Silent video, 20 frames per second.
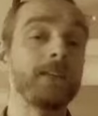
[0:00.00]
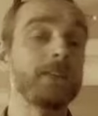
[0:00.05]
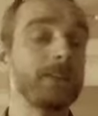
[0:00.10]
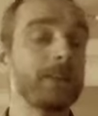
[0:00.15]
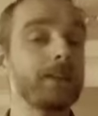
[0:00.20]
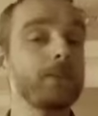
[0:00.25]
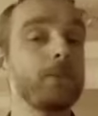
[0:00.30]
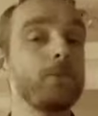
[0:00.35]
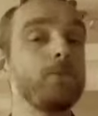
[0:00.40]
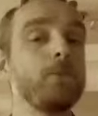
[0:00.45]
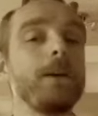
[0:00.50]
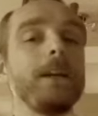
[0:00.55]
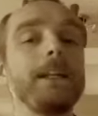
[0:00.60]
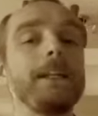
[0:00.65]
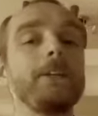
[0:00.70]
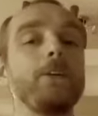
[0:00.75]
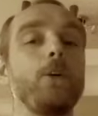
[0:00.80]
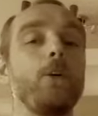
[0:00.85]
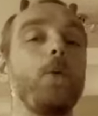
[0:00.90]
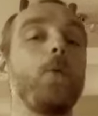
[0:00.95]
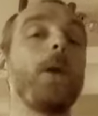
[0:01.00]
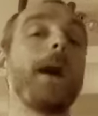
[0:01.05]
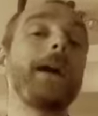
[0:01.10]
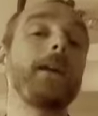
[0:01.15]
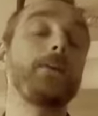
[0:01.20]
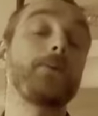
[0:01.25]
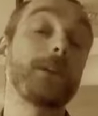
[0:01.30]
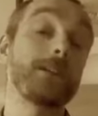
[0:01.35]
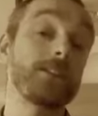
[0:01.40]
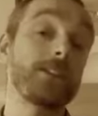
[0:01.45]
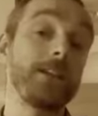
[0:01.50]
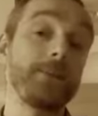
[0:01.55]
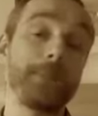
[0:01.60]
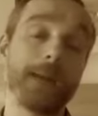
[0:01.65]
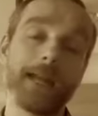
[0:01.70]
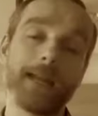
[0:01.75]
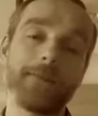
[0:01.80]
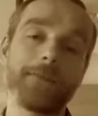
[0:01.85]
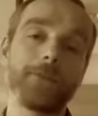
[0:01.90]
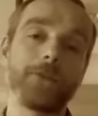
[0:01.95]
So that's a really cool way to actually
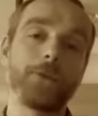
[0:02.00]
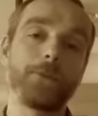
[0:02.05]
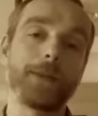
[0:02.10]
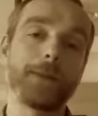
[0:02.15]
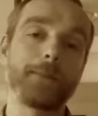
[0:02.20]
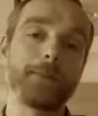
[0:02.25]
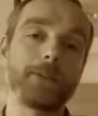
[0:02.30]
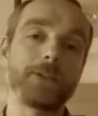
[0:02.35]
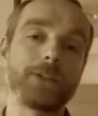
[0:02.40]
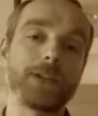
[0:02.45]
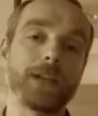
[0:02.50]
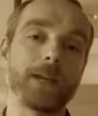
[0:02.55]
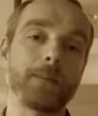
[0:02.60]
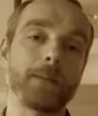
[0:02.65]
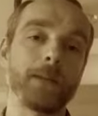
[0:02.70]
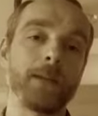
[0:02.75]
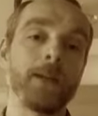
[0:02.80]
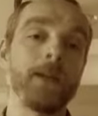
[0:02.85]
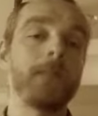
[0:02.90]
pay for your membership,